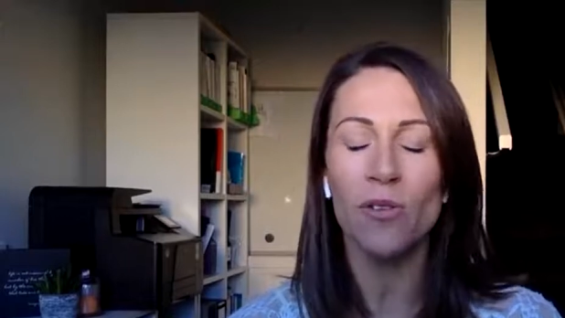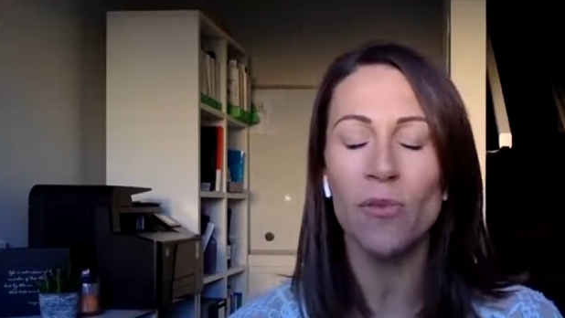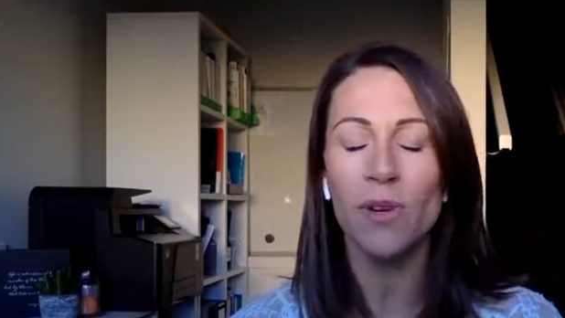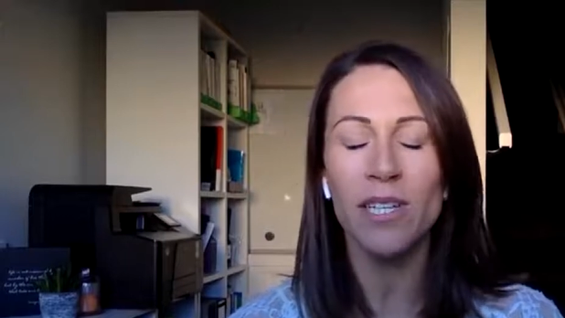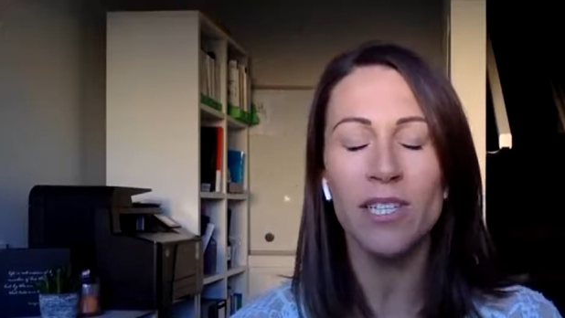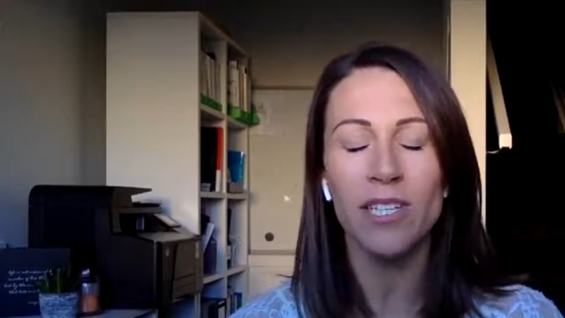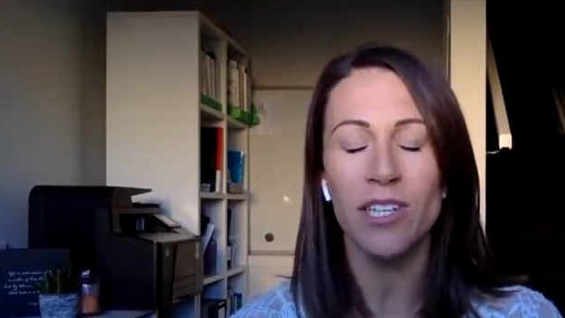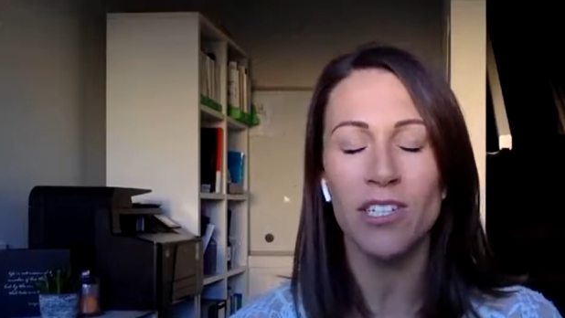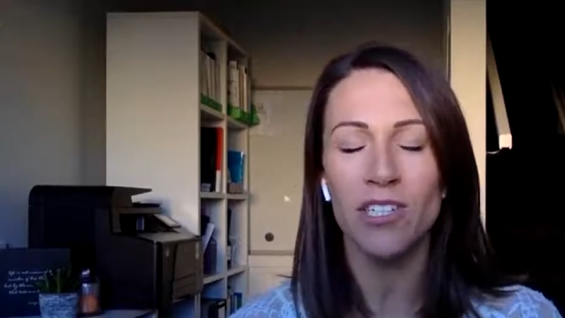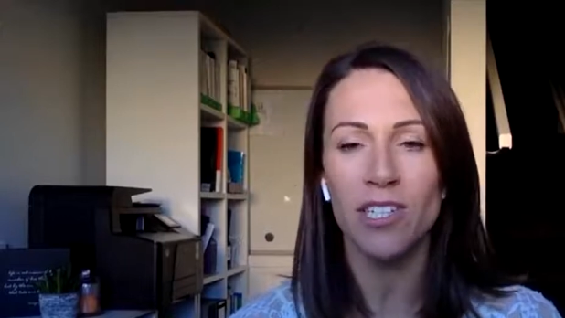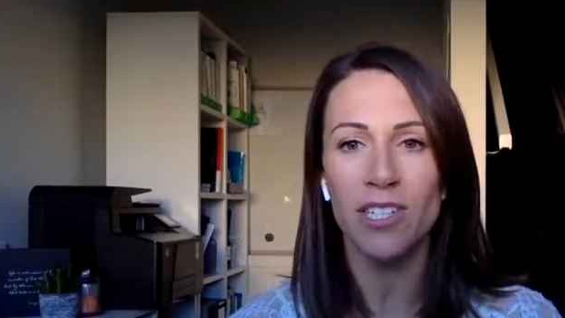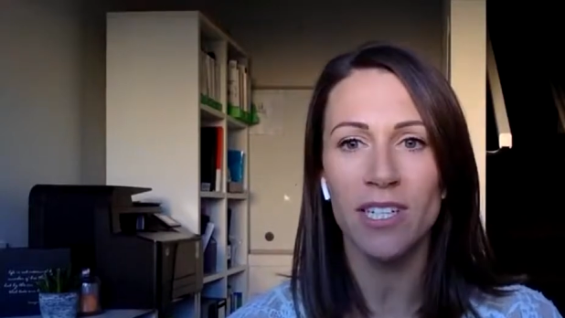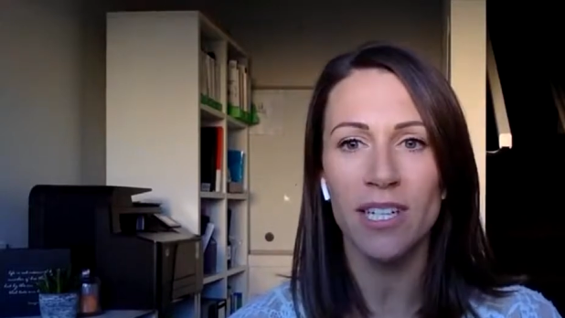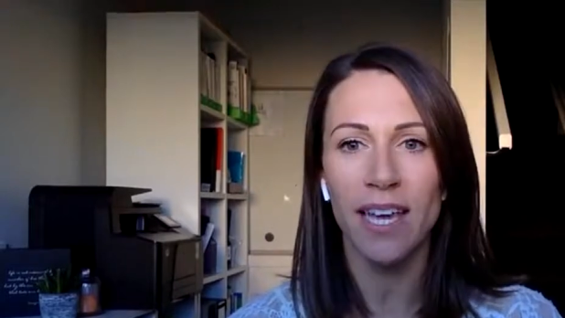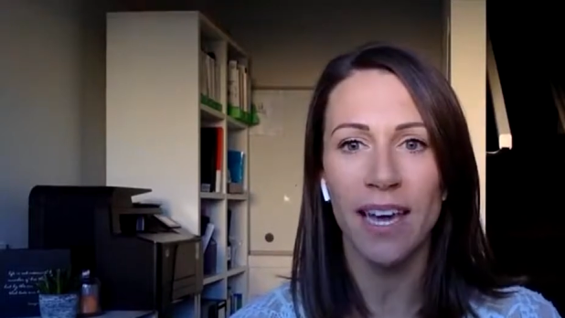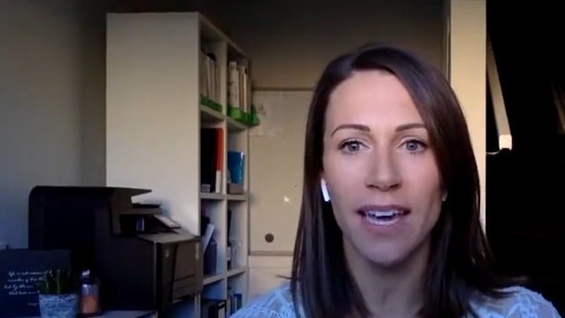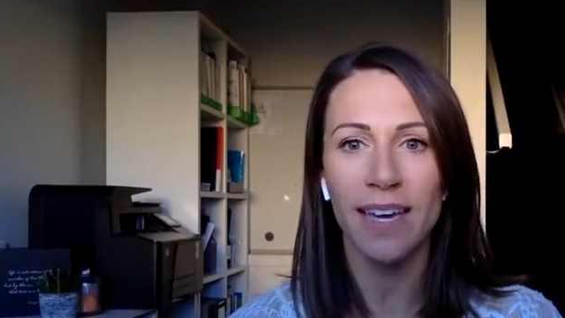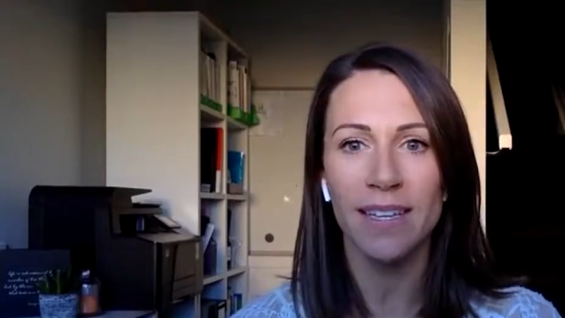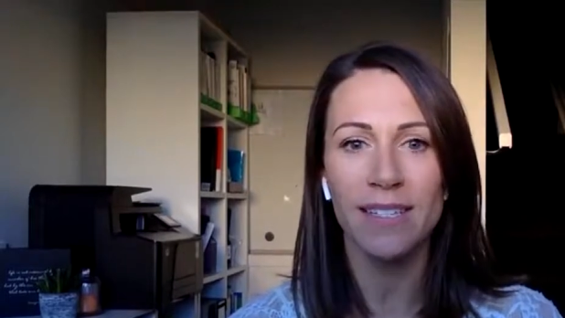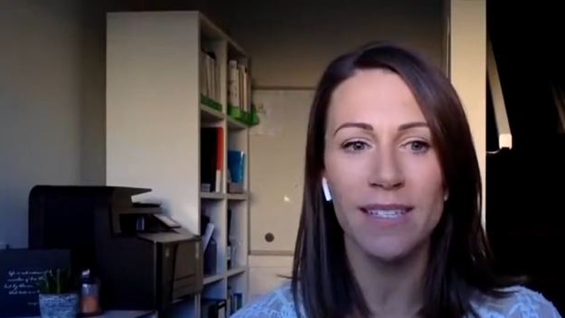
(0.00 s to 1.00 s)
the research
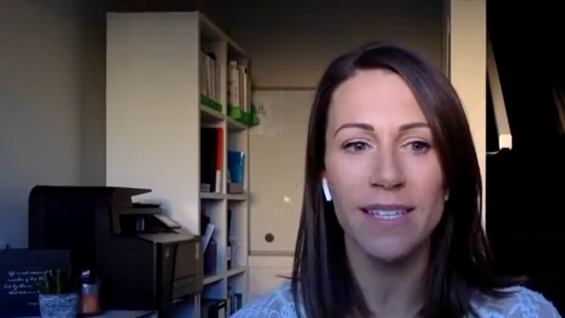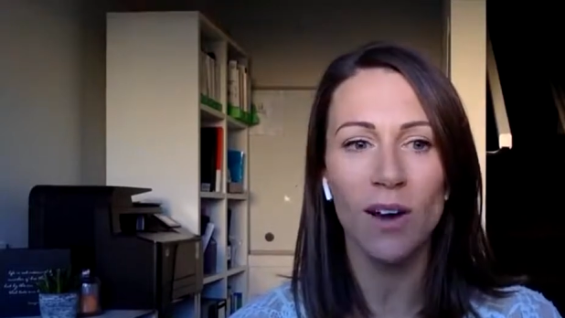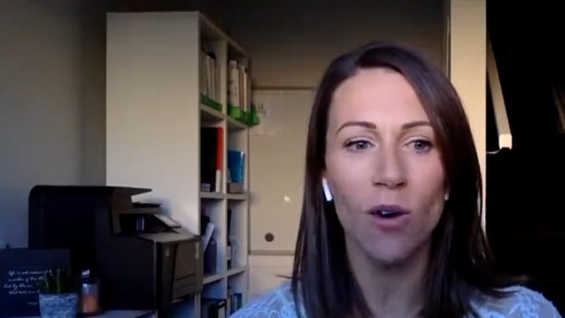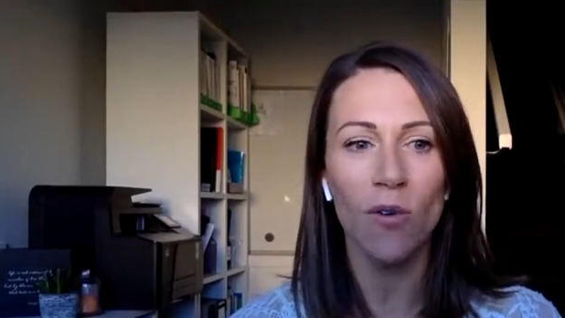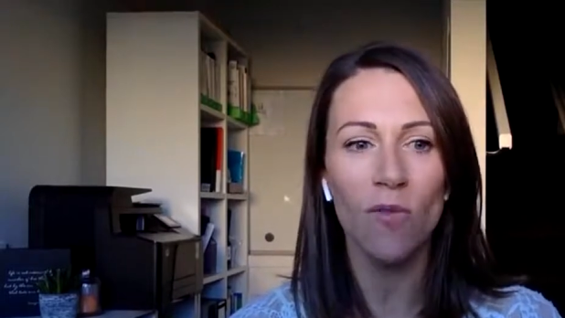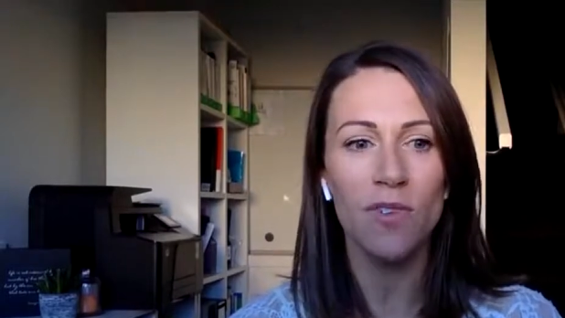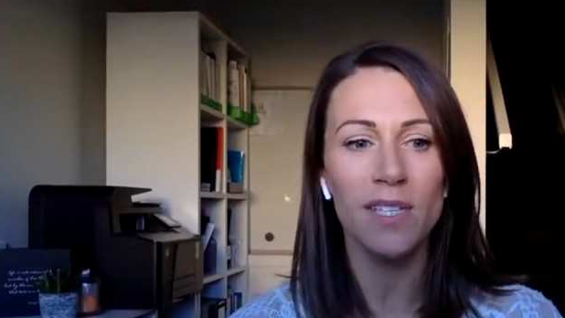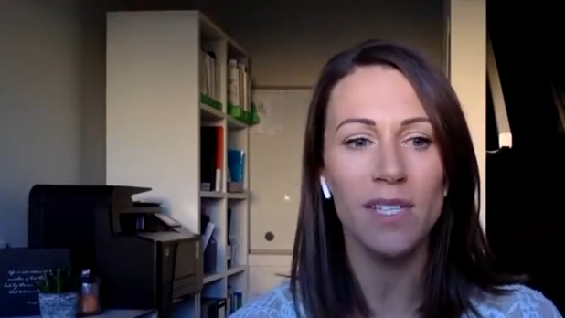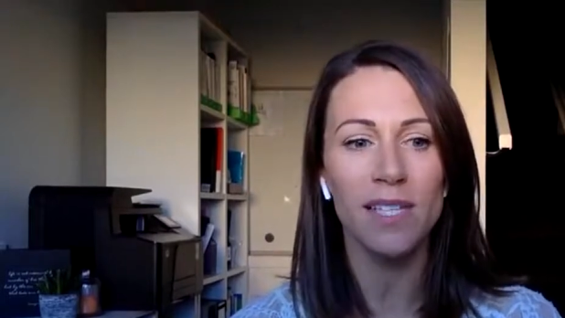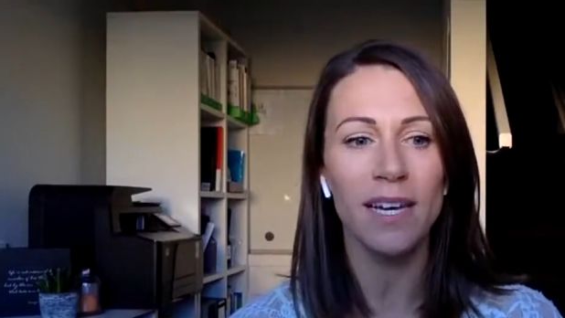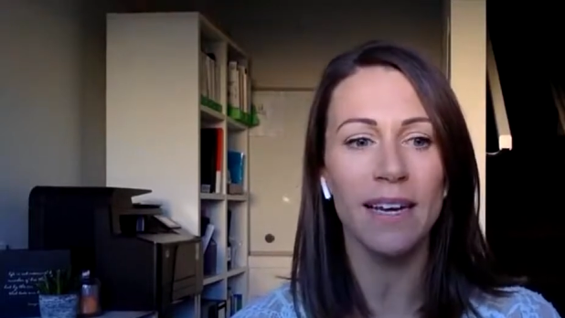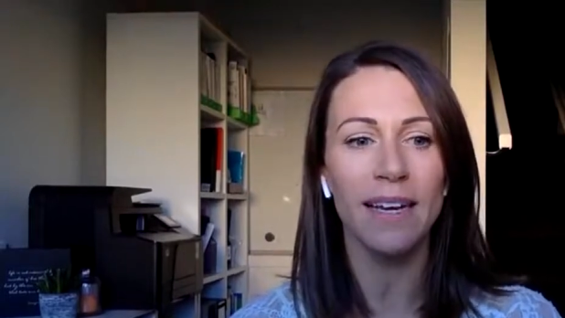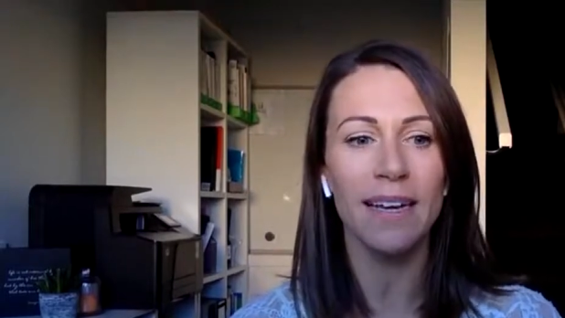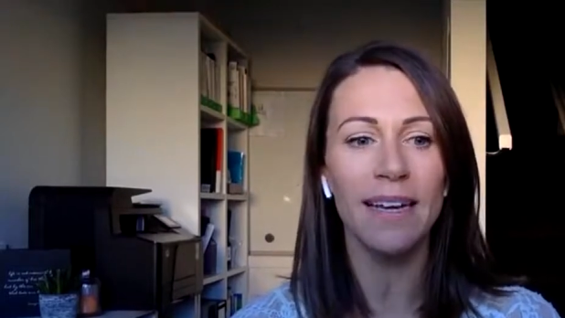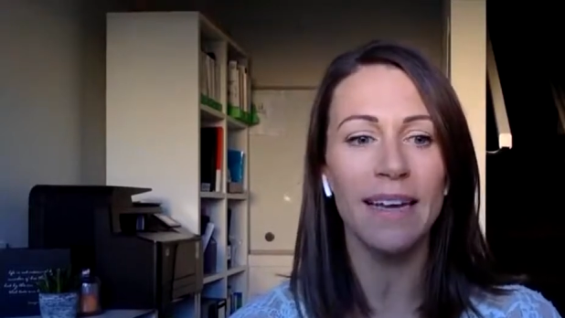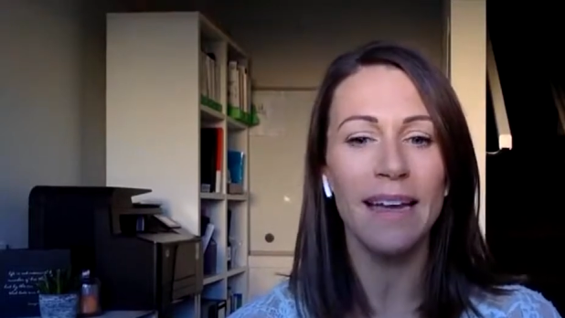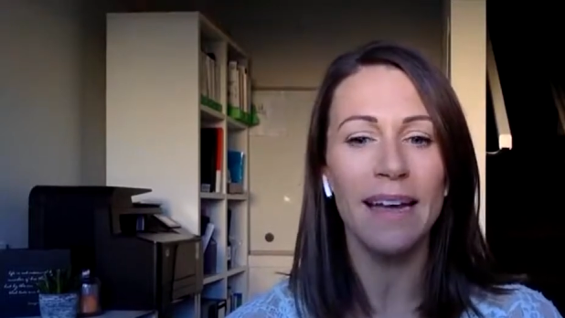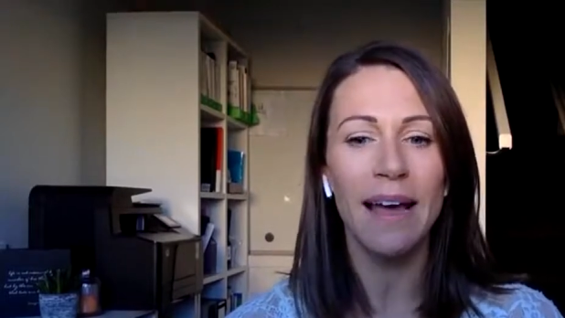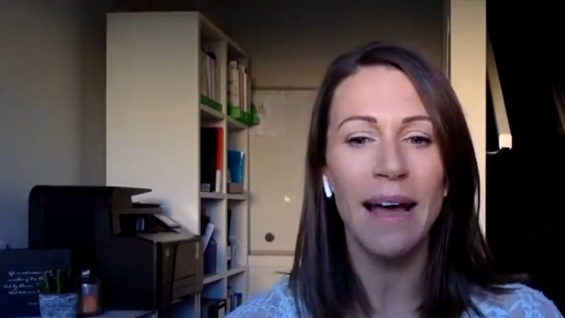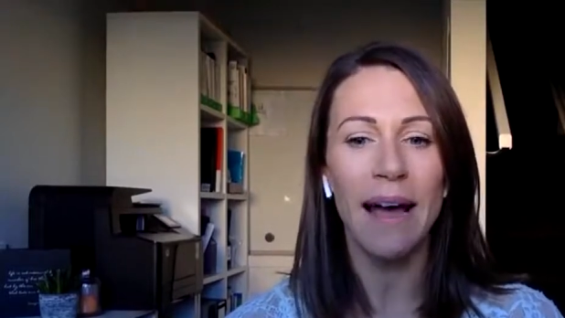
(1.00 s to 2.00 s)
indicates that
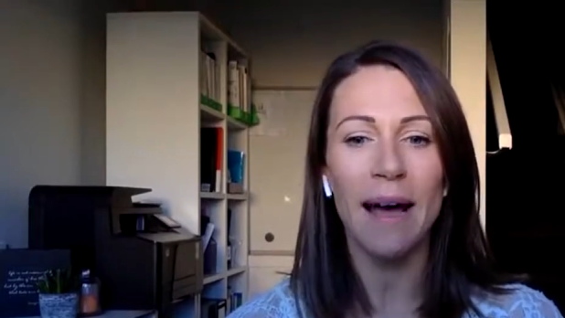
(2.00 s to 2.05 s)
obviously